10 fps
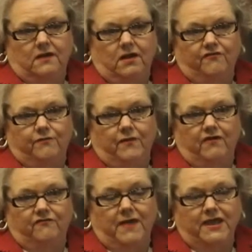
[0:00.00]
of,
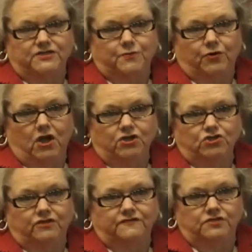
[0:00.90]
of mass
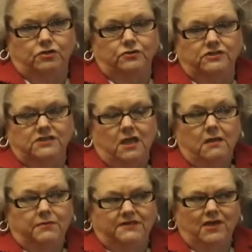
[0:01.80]
production of students,
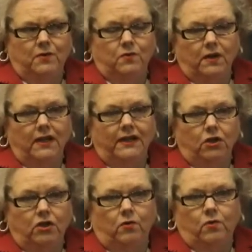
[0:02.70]
but that we really
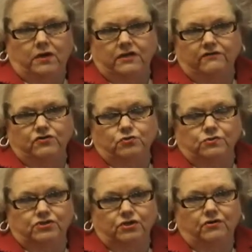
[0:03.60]
look at what individual
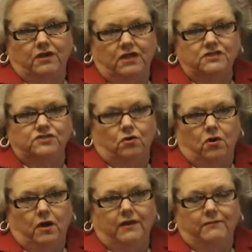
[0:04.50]
student needs
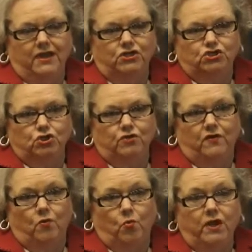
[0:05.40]
are and make sure
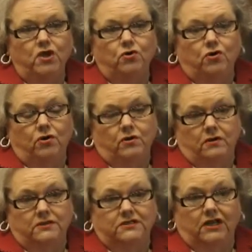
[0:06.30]
that we are
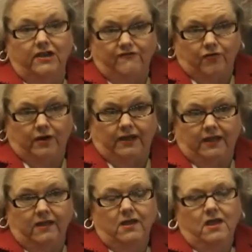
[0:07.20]
delivering
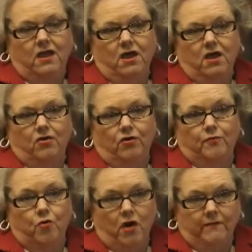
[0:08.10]
on a
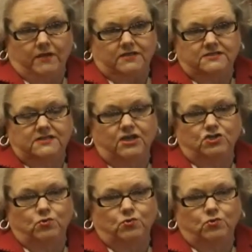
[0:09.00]
promise to each